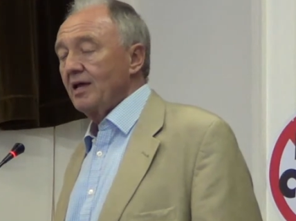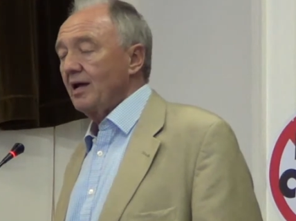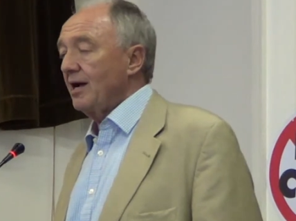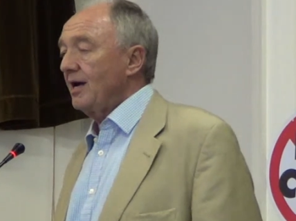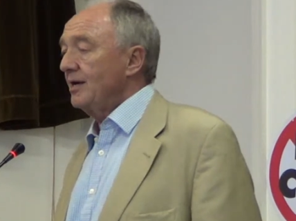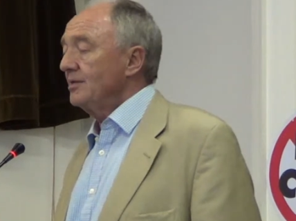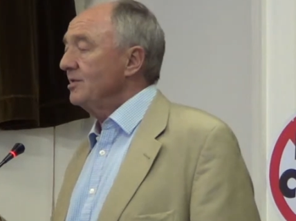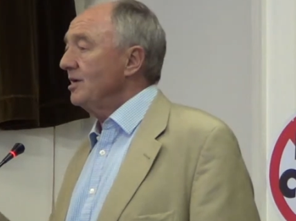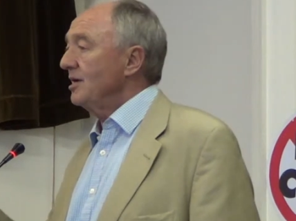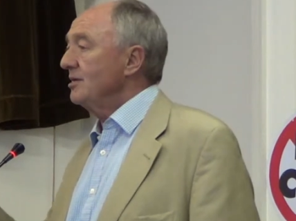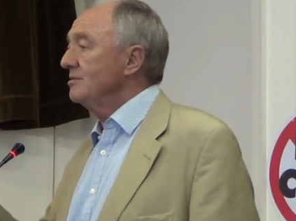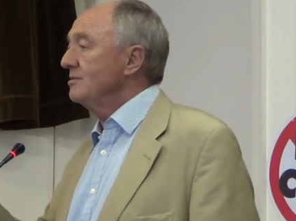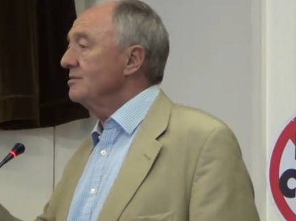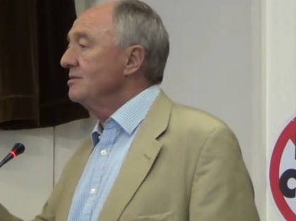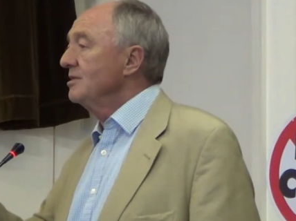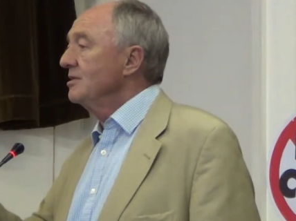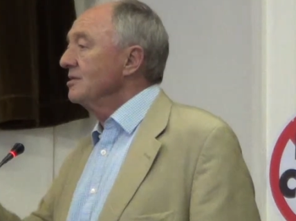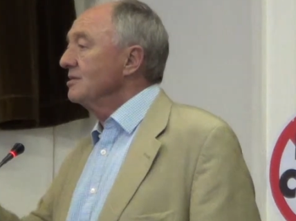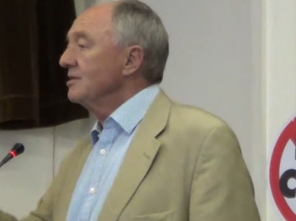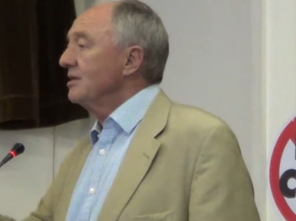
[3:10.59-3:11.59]
And
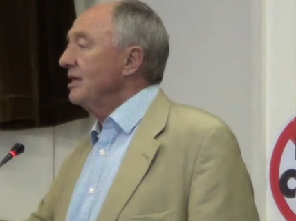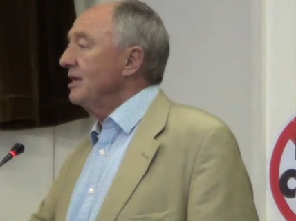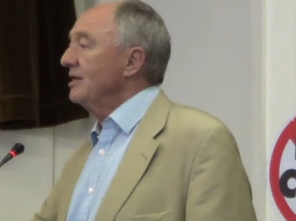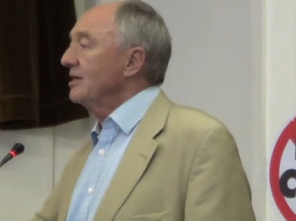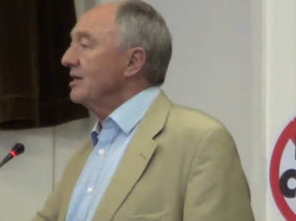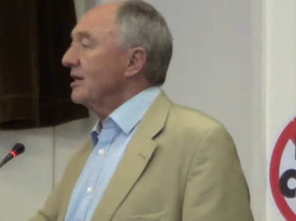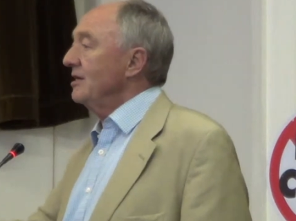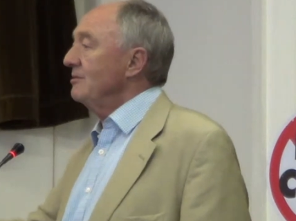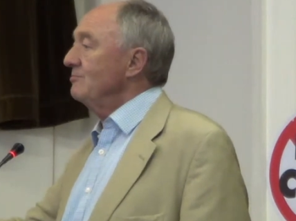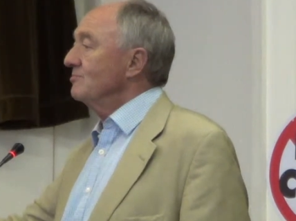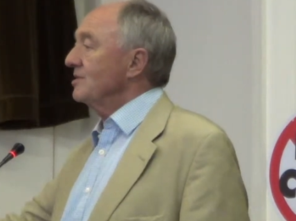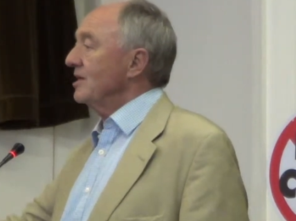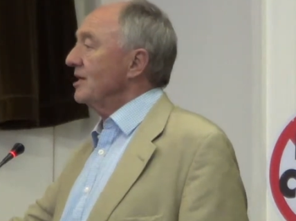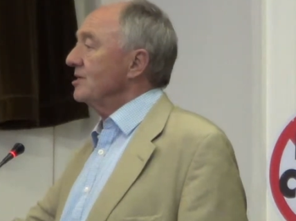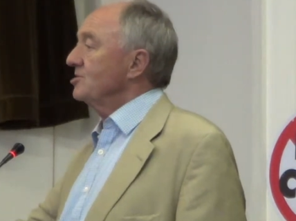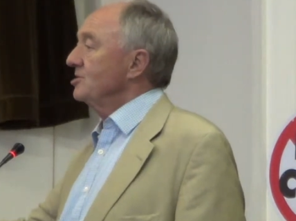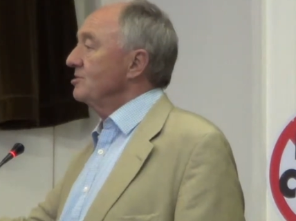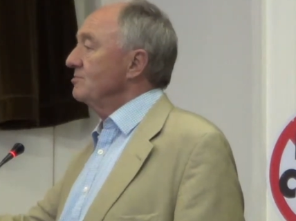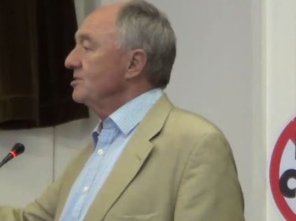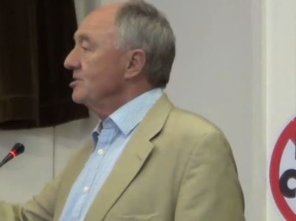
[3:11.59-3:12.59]
then in came
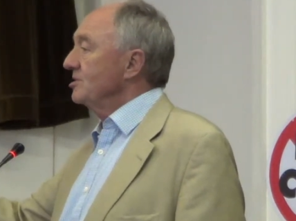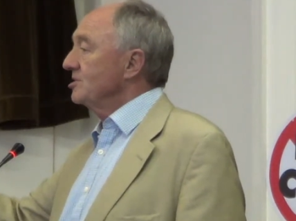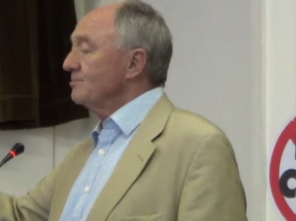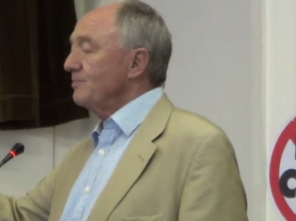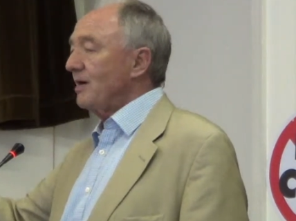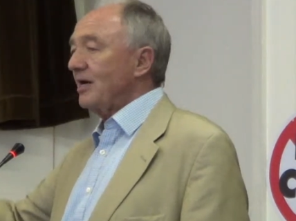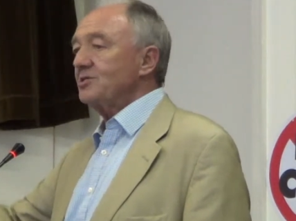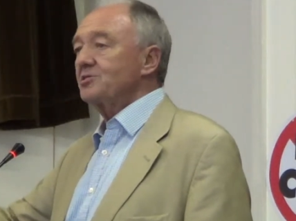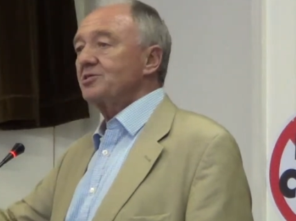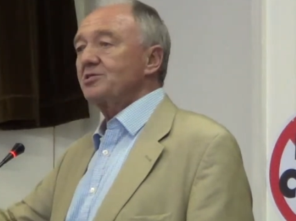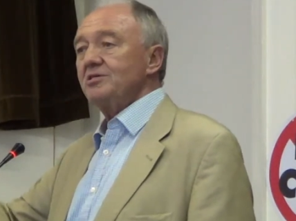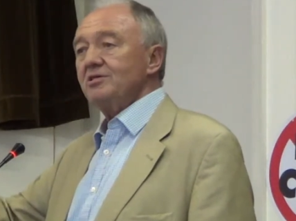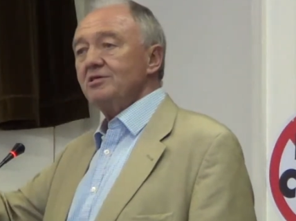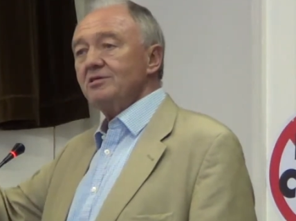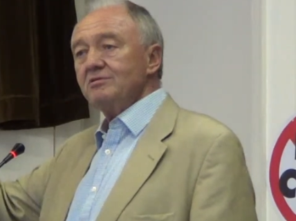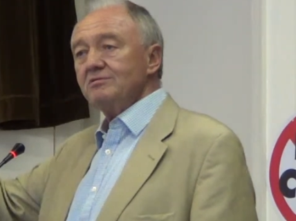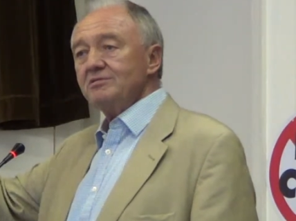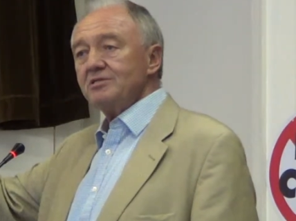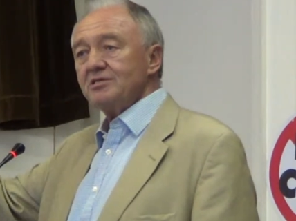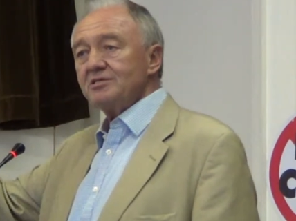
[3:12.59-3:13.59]
Thatcher with smash the
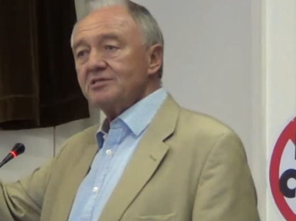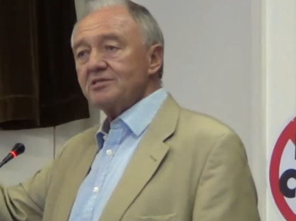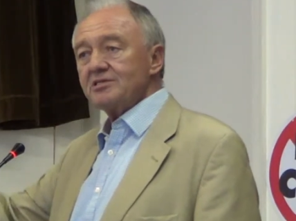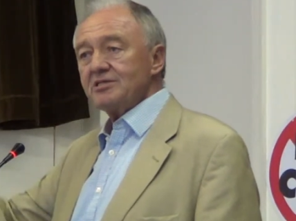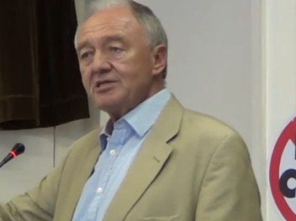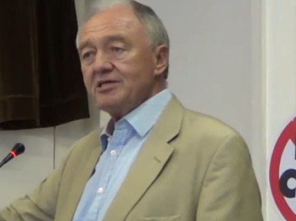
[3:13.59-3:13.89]
unions,